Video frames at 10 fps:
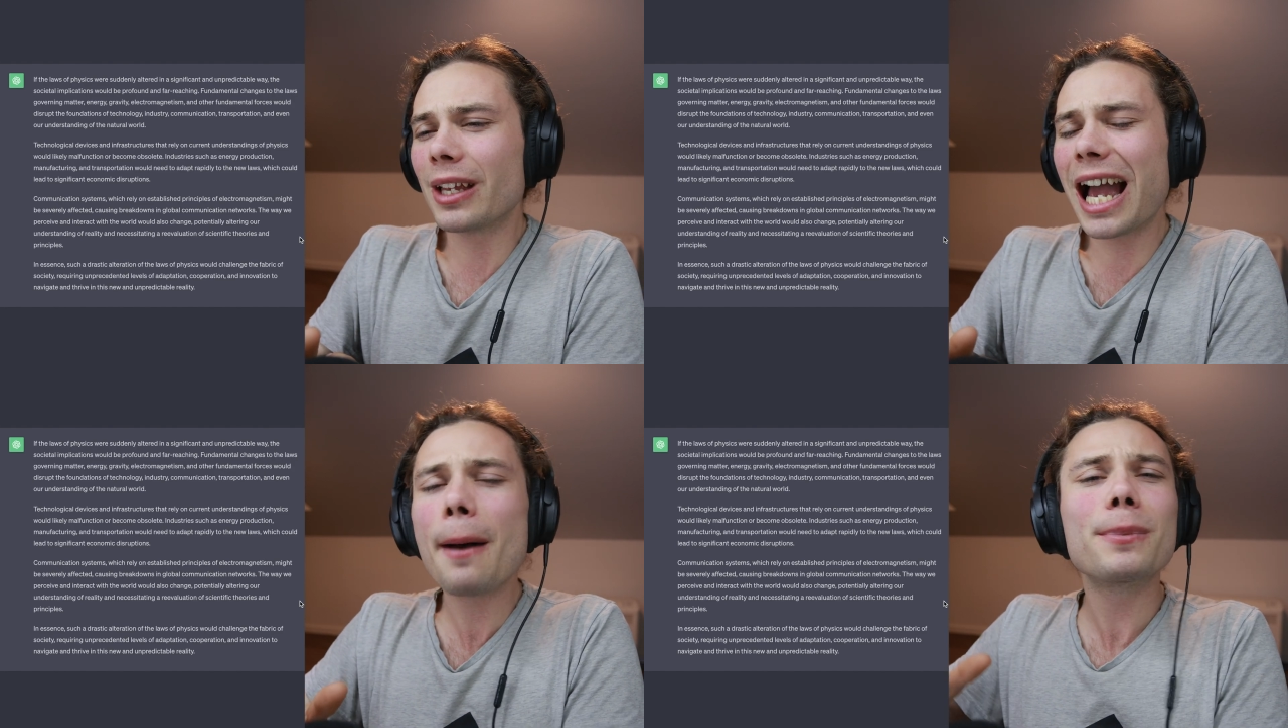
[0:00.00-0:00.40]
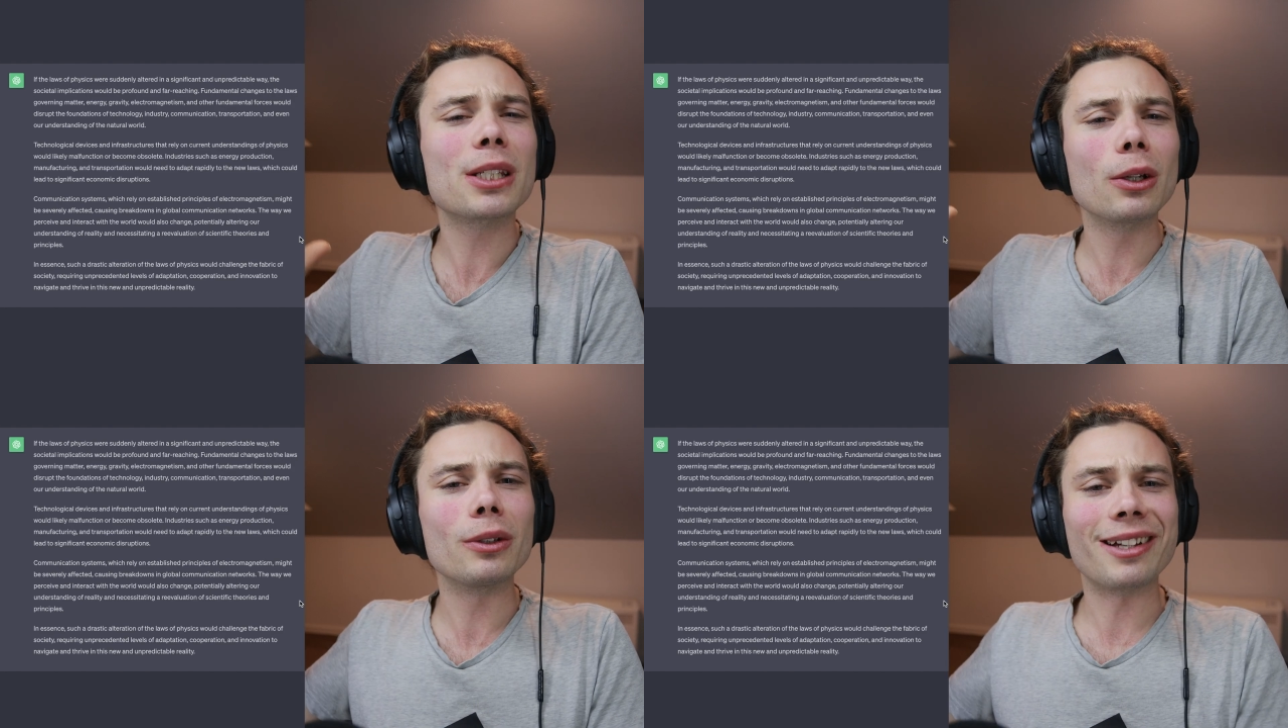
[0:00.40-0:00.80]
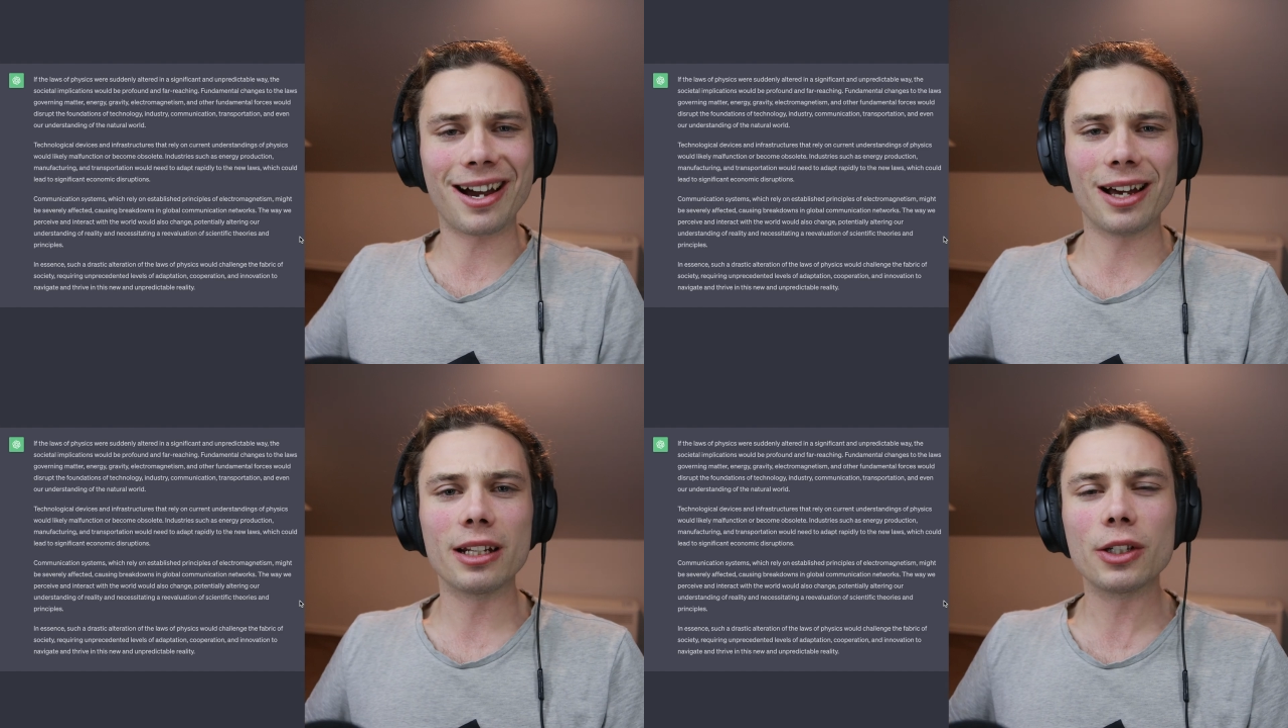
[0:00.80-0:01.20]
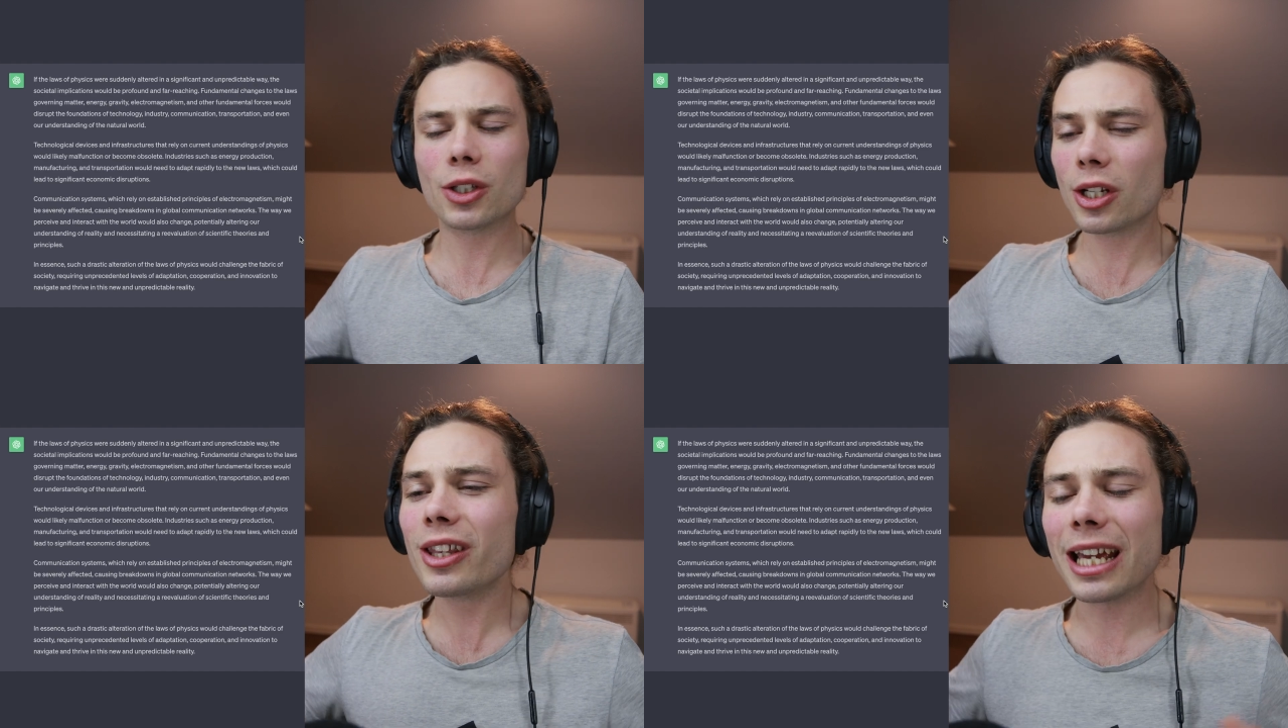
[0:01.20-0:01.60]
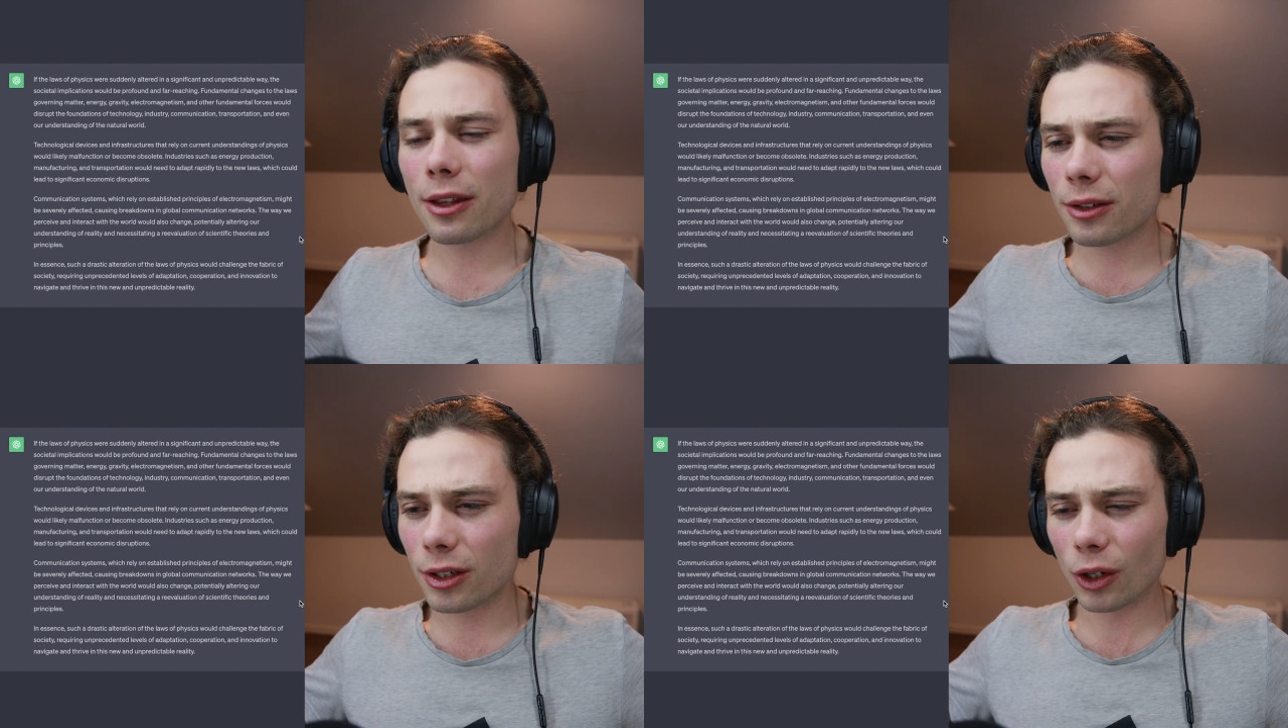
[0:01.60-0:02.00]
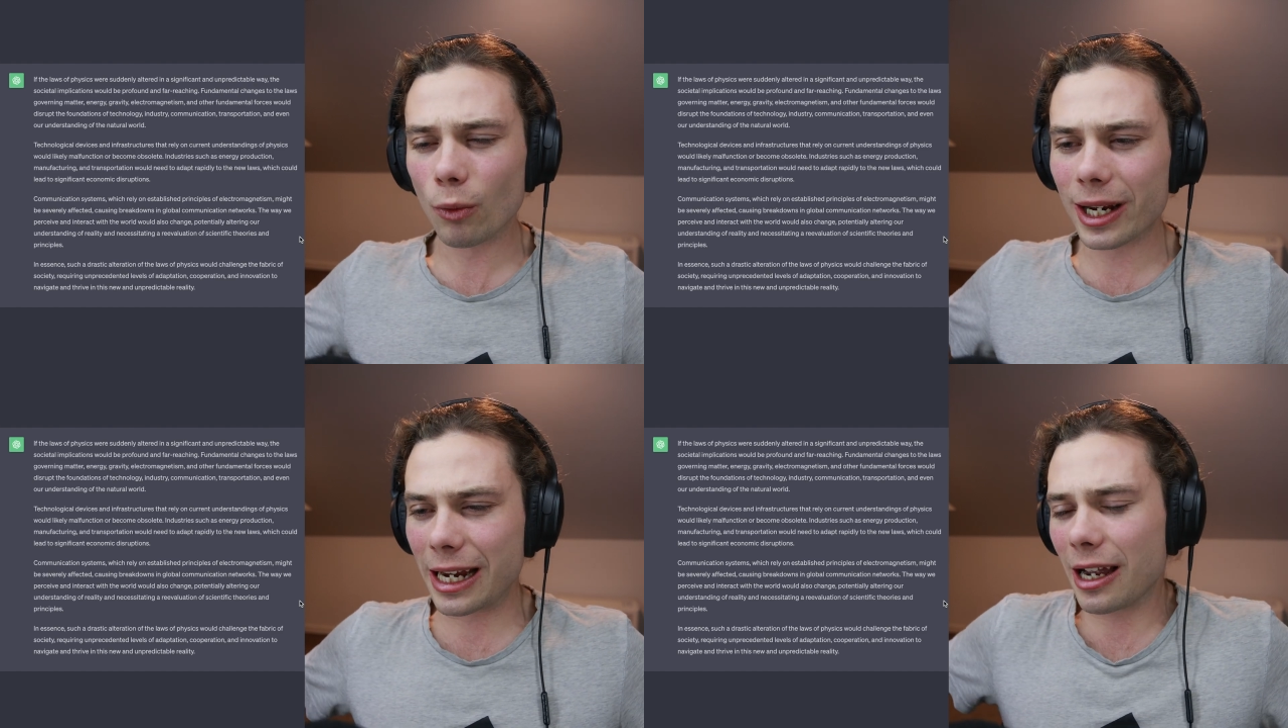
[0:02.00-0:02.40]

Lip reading: absolute carnage to the nth degree.